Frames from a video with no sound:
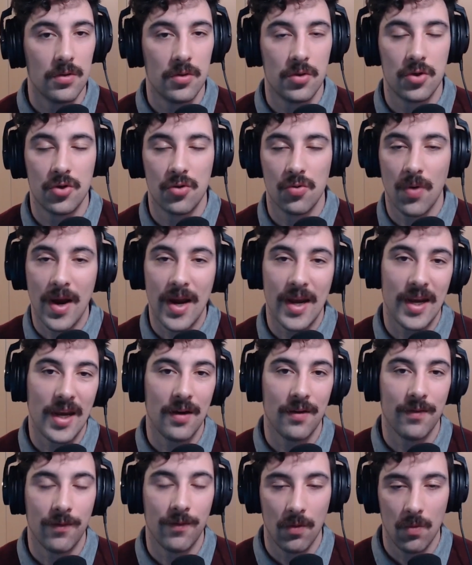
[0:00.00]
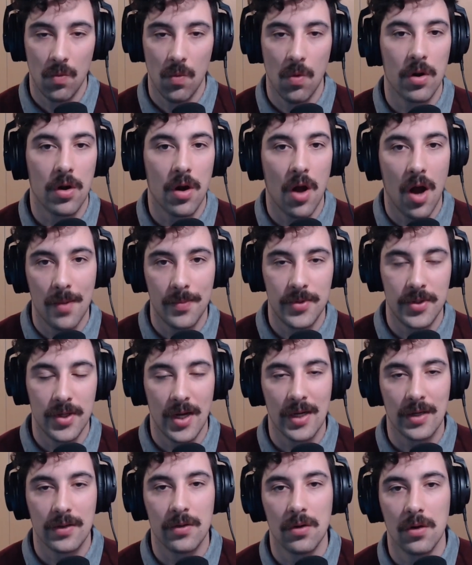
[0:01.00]
training for one
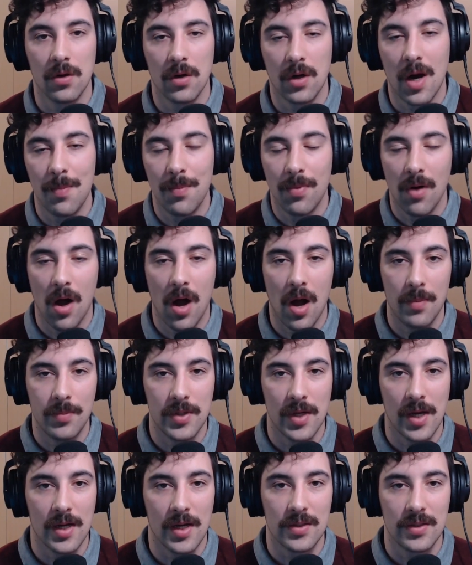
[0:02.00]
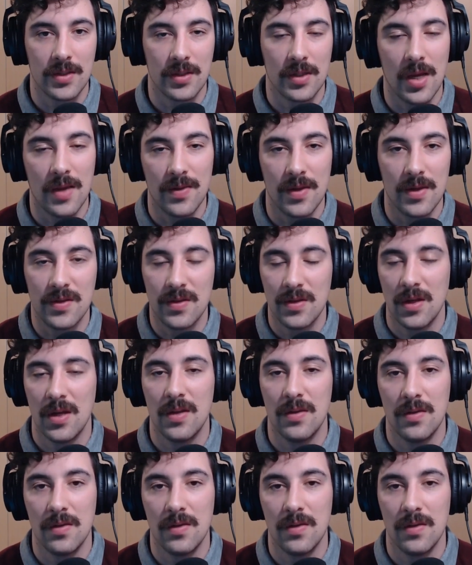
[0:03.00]
object or a couple objects in this